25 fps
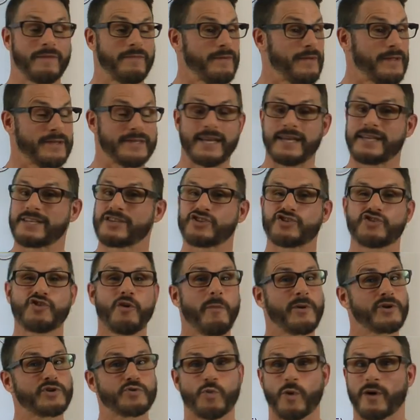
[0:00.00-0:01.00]
it takes so
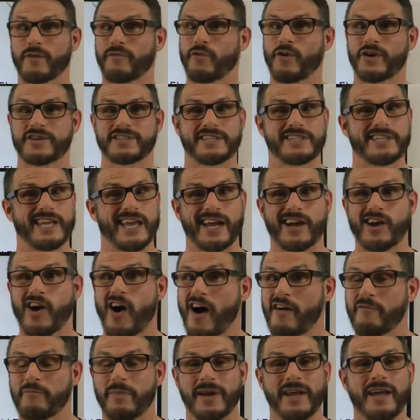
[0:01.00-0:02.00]
much work for us to take
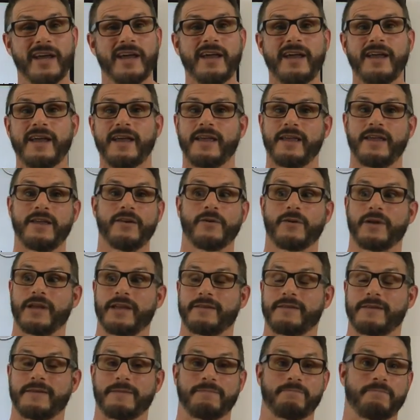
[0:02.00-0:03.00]
off, but
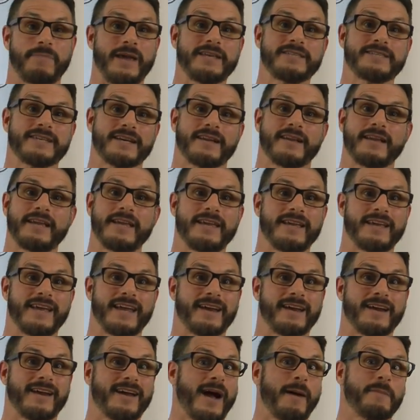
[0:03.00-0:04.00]

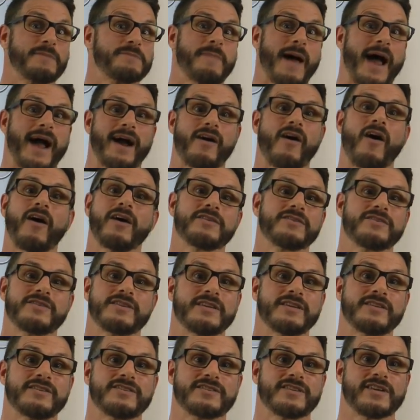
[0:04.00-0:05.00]
it comes back on
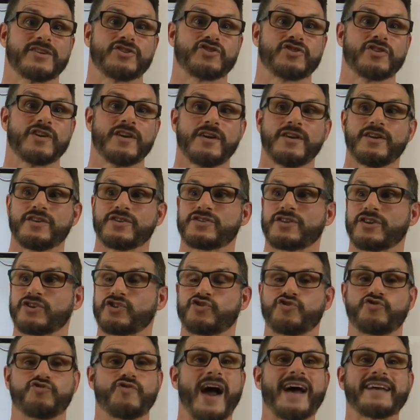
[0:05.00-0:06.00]
in such
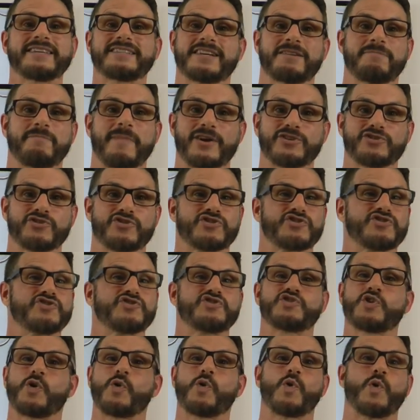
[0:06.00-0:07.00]
drastic measures and
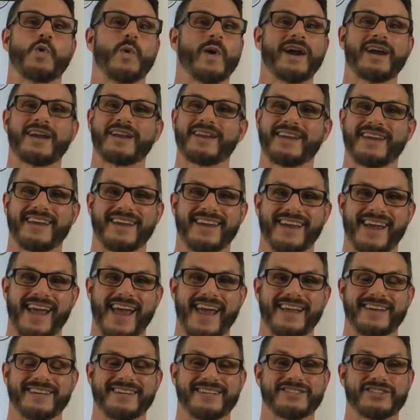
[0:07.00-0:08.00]
so quickly.
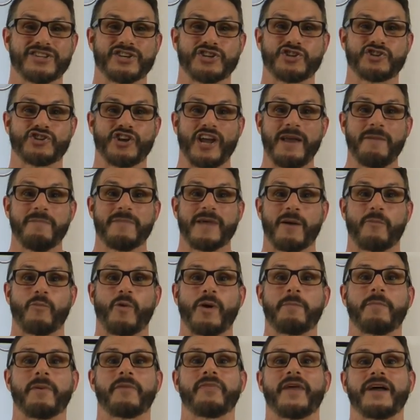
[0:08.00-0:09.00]
And it's a shame that
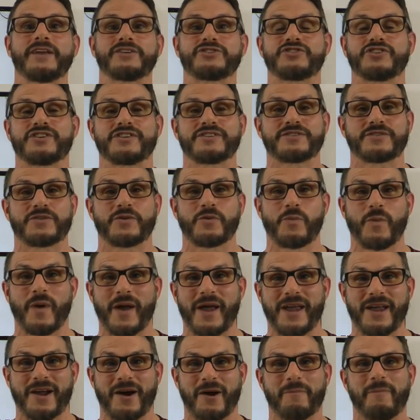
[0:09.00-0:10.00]
way, but that's just the
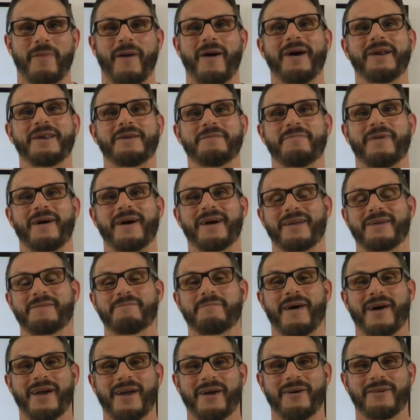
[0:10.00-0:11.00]
way our body
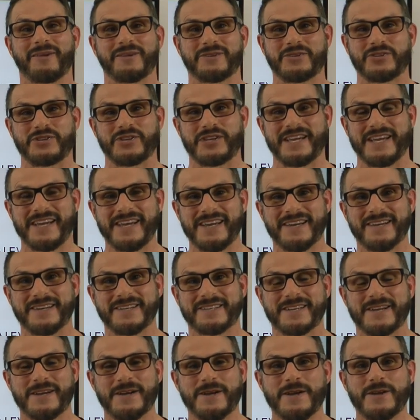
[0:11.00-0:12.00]
biology
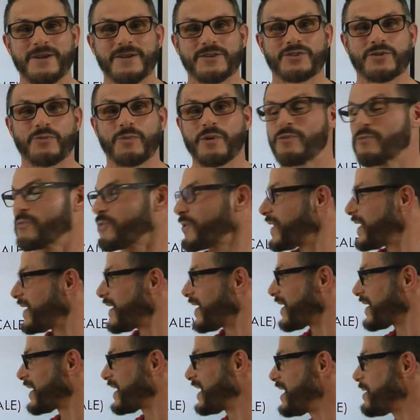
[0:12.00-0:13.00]
is. So we really
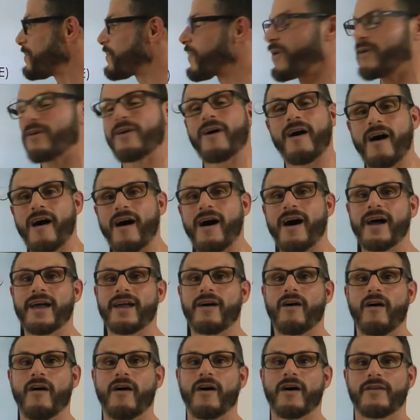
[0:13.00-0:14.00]
got to keep our eye
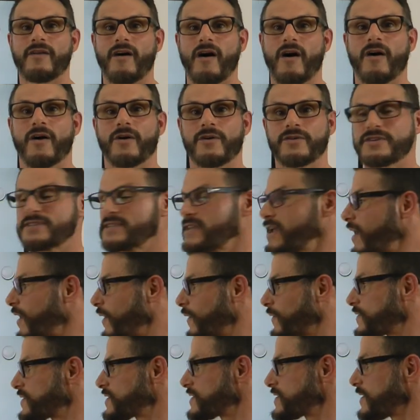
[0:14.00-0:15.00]
on
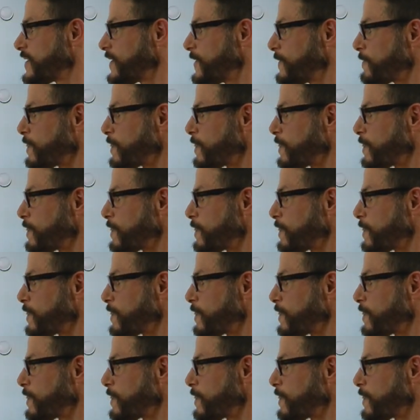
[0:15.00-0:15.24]
ourselves